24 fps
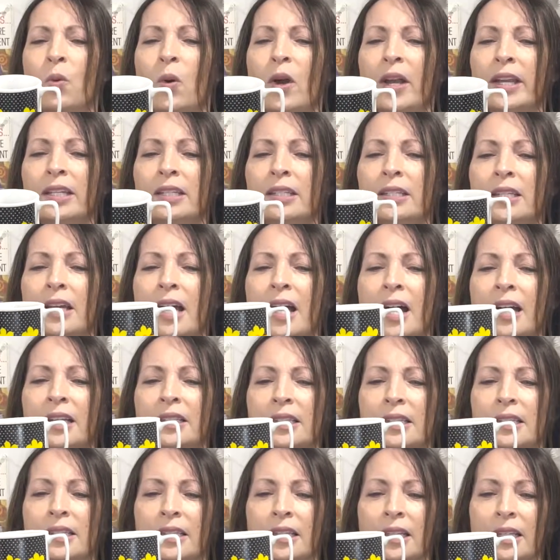white
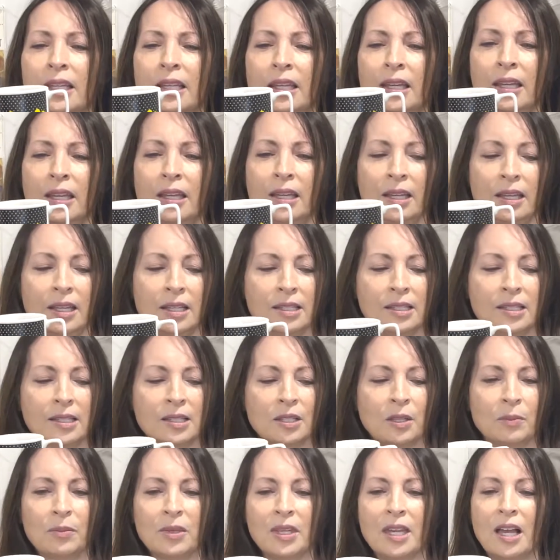dots and
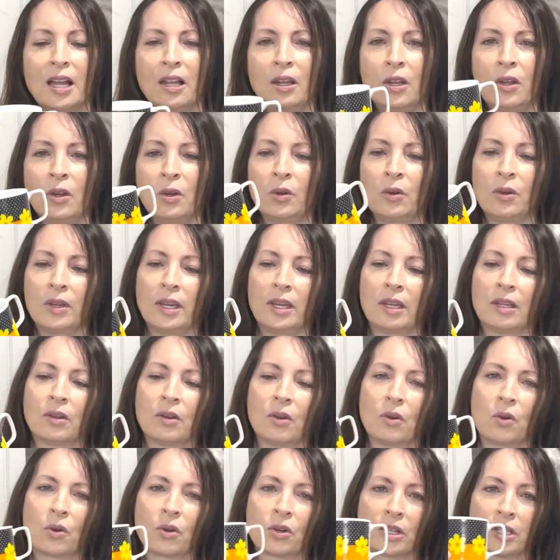some yellow and
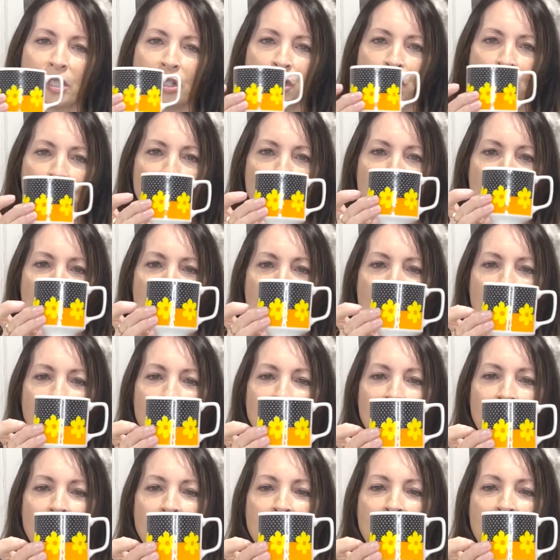orange
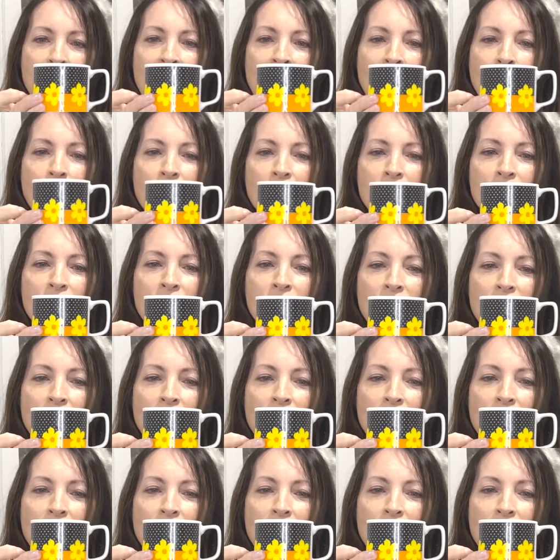flowers.